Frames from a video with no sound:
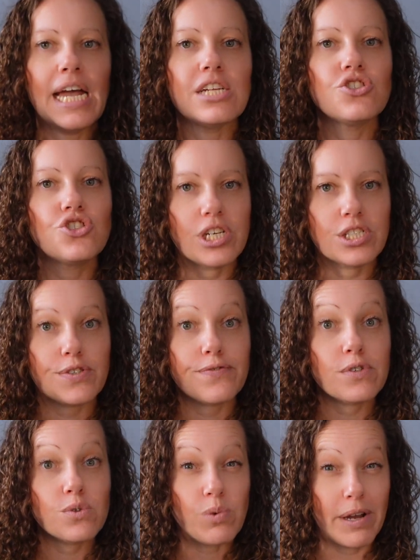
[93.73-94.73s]
And just
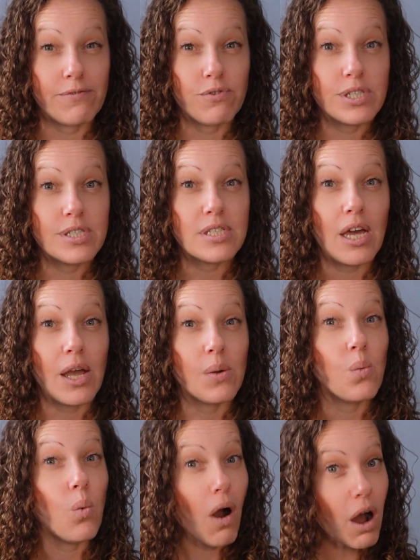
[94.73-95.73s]
for reference, I
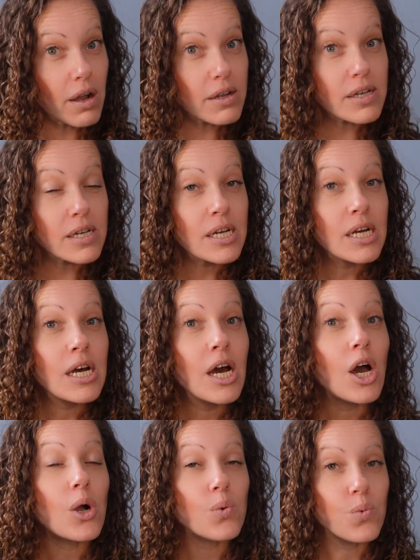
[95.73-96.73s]
walk
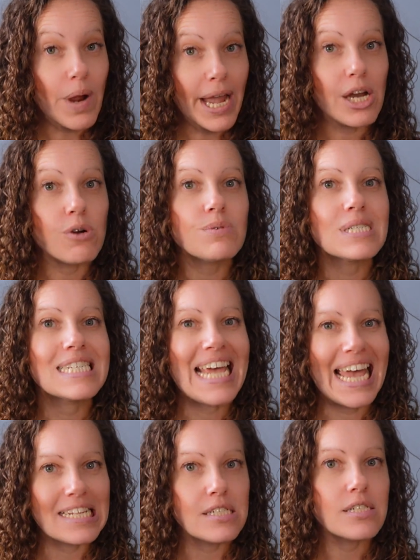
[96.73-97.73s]
around
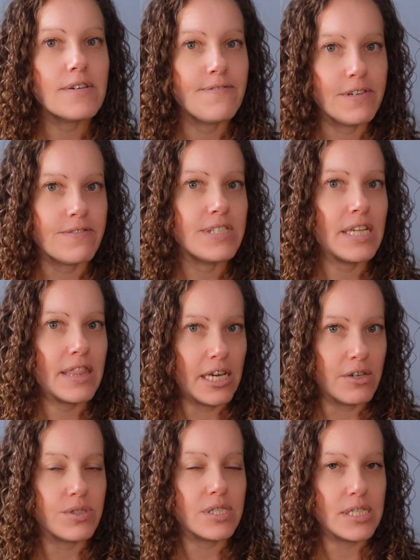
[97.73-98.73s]
10 to
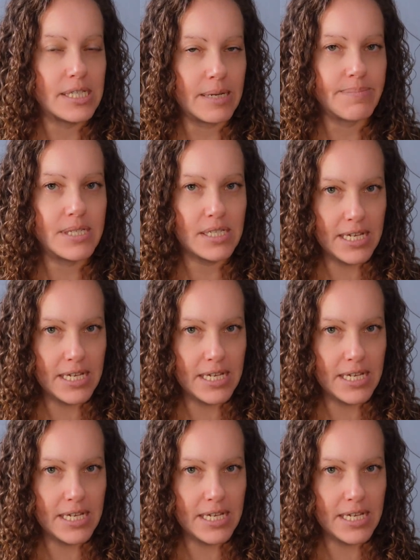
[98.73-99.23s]
15,000 steps a